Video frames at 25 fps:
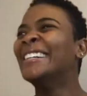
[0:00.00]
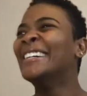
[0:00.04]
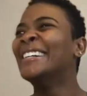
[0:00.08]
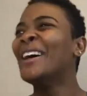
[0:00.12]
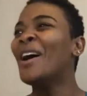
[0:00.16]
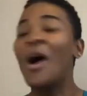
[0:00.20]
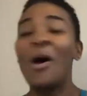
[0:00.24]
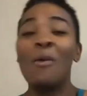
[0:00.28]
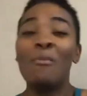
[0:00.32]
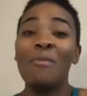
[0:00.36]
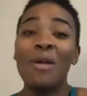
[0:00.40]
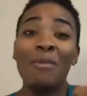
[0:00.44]

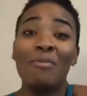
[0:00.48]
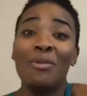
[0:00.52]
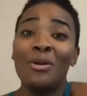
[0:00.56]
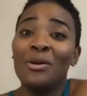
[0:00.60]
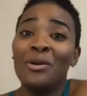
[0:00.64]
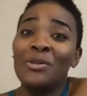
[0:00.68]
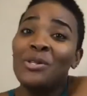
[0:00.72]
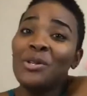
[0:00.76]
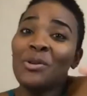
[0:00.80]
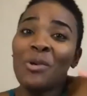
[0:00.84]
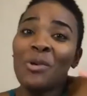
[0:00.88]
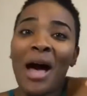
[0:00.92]
Or maybe
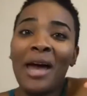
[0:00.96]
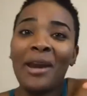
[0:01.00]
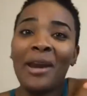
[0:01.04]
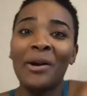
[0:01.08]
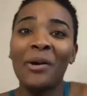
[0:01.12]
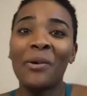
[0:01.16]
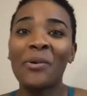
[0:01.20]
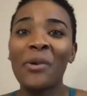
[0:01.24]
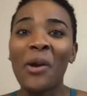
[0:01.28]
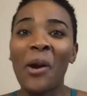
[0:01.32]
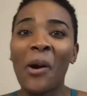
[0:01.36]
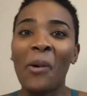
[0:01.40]
you do, I
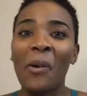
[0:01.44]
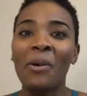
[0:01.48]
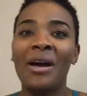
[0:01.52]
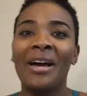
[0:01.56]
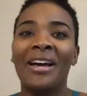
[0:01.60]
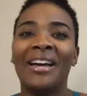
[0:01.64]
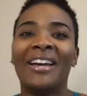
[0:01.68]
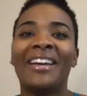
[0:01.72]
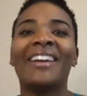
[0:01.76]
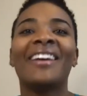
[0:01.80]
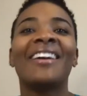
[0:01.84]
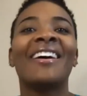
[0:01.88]
don't know.
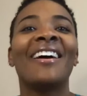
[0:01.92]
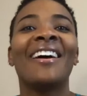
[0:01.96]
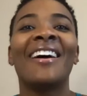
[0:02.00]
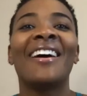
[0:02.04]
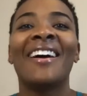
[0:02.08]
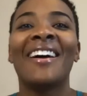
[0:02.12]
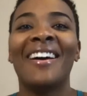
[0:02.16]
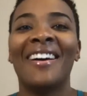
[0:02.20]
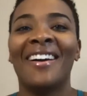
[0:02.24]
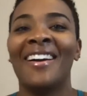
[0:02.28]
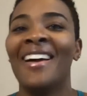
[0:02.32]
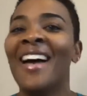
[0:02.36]

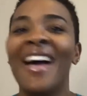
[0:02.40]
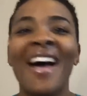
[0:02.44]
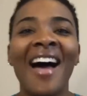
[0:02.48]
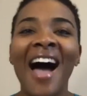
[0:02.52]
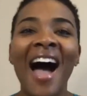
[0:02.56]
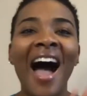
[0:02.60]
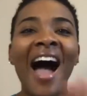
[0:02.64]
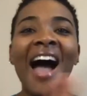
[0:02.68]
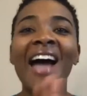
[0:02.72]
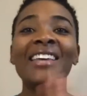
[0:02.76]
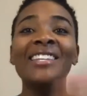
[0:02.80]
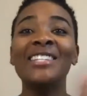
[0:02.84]

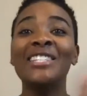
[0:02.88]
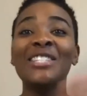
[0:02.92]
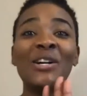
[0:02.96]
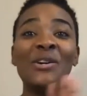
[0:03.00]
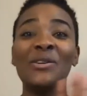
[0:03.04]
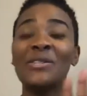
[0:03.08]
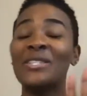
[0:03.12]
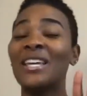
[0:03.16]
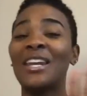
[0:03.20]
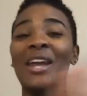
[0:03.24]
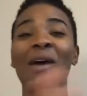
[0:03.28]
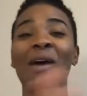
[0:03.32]
I
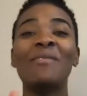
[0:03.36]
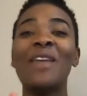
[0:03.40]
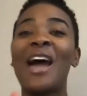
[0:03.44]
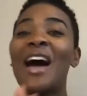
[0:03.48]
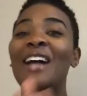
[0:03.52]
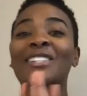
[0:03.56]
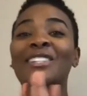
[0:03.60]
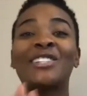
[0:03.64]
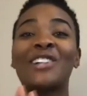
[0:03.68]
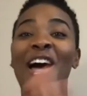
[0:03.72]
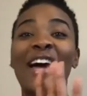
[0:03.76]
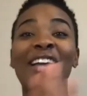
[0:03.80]
don't, and I'm
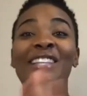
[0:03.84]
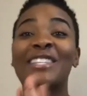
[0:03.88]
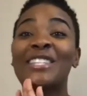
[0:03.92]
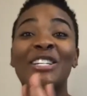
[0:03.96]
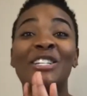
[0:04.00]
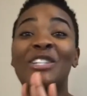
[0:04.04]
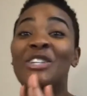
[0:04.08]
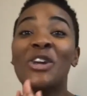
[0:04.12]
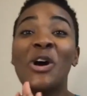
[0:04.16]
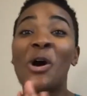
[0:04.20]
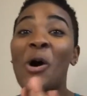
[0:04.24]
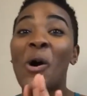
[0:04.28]
not trying to
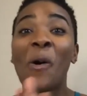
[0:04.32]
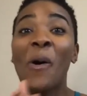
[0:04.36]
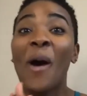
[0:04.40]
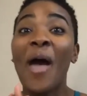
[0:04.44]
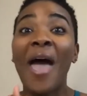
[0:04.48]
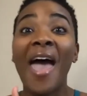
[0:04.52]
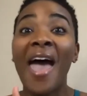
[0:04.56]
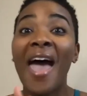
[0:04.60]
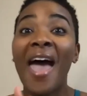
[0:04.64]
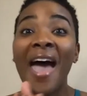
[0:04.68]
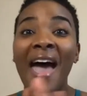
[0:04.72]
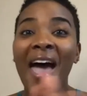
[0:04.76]
know
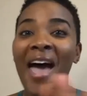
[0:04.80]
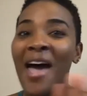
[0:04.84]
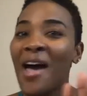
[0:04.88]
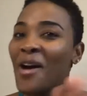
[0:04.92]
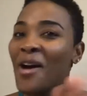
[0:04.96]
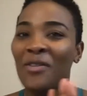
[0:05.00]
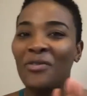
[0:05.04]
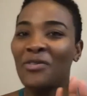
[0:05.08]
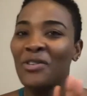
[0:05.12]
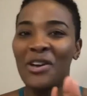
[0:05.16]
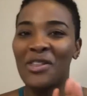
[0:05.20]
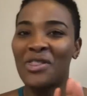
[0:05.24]

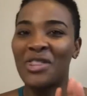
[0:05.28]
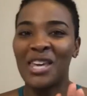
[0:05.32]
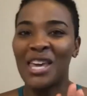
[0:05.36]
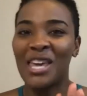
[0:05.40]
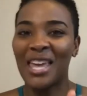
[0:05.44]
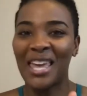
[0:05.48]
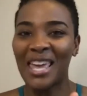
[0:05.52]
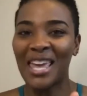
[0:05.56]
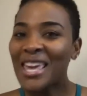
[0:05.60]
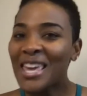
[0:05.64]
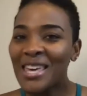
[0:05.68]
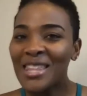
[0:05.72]
everything
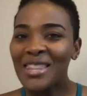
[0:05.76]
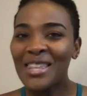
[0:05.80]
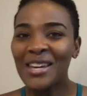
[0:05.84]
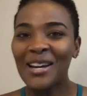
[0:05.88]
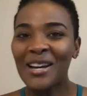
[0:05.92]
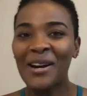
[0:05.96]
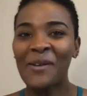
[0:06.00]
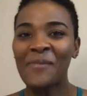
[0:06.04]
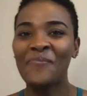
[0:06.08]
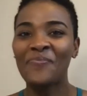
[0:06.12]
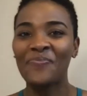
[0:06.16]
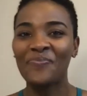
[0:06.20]

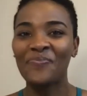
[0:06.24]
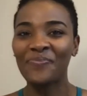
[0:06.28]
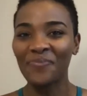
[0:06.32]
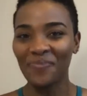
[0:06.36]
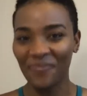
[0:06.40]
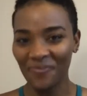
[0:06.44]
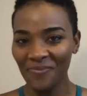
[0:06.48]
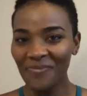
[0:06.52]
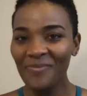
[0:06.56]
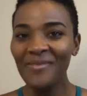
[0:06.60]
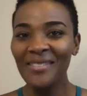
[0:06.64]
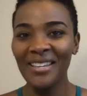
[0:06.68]
either.
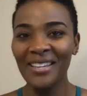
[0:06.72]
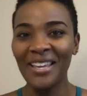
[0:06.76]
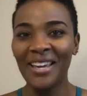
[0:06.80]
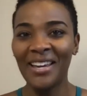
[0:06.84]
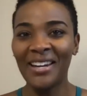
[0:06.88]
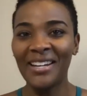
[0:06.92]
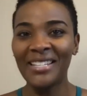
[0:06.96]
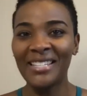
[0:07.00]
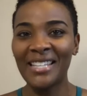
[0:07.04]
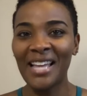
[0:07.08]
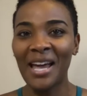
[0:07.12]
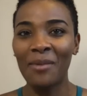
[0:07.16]
You
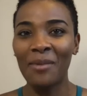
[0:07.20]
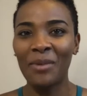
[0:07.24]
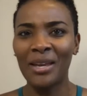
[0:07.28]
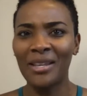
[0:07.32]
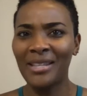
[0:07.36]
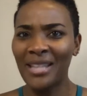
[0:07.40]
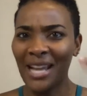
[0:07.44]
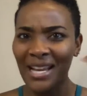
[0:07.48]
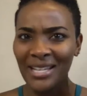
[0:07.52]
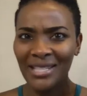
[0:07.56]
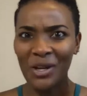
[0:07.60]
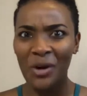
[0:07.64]
understand me?
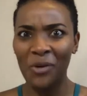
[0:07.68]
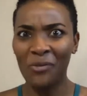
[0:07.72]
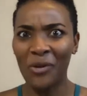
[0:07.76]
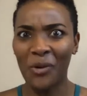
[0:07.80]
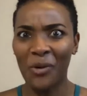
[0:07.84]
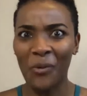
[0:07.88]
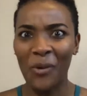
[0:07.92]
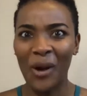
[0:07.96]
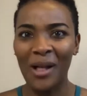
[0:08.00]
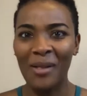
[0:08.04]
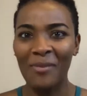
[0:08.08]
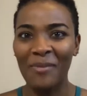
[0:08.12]
That's
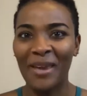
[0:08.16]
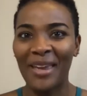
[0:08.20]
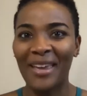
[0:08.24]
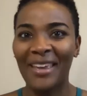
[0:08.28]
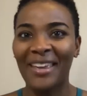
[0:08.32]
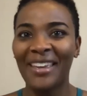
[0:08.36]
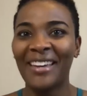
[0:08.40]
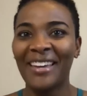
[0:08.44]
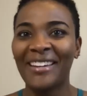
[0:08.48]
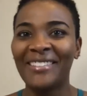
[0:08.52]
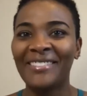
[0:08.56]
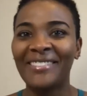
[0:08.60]

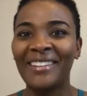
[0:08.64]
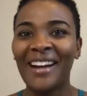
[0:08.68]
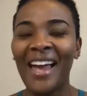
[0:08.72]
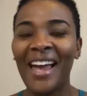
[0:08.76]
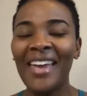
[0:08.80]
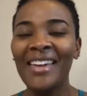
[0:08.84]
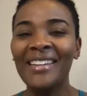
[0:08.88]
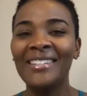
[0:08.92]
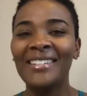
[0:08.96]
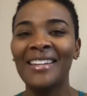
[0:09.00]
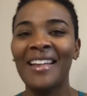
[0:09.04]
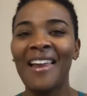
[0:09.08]
overwhelming, right?